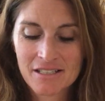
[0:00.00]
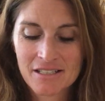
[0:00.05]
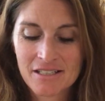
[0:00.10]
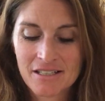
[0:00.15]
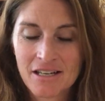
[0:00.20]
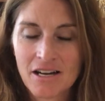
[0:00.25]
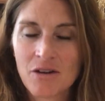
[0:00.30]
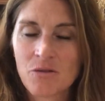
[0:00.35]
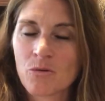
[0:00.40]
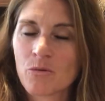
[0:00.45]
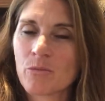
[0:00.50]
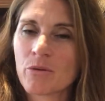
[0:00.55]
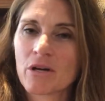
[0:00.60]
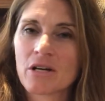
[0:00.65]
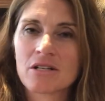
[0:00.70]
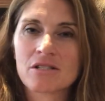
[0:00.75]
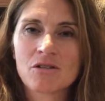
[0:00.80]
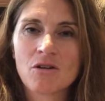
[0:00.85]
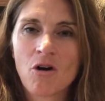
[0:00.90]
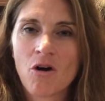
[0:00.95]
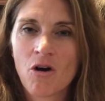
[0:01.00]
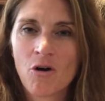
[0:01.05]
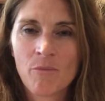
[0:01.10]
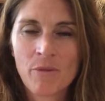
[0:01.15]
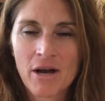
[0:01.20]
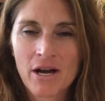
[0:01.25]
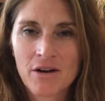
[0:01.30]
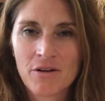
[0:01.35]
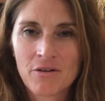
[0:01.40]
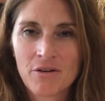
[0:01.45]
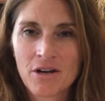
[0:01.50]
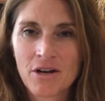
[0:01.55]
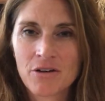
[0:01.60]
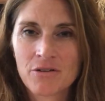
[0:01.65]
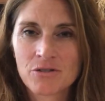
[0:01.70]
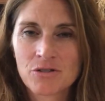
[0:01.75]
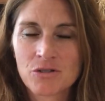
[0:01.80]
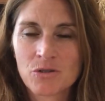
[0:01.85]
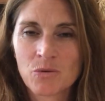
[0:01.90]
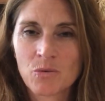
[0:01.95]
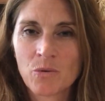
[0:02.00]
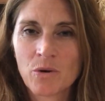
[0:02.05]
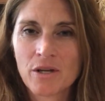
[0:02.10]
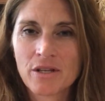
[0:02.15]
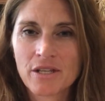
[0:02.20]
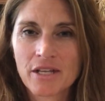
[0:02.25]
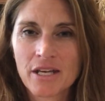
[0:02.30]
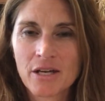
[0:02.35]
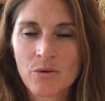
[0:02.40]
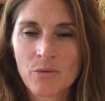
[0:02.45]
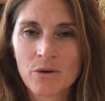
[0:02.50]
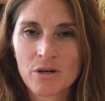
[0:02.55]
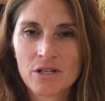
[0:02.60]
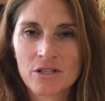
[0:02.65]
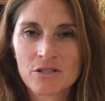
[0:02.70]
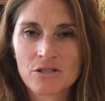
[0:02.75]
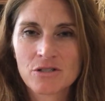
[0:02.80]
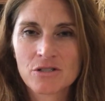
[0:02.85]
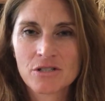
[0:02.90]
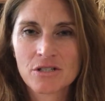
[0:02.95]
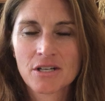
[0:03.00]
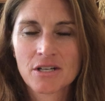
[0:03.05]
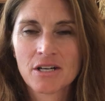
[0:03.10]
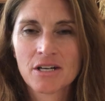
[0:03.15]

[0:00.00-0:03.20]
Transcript: God will bring us all back around to one language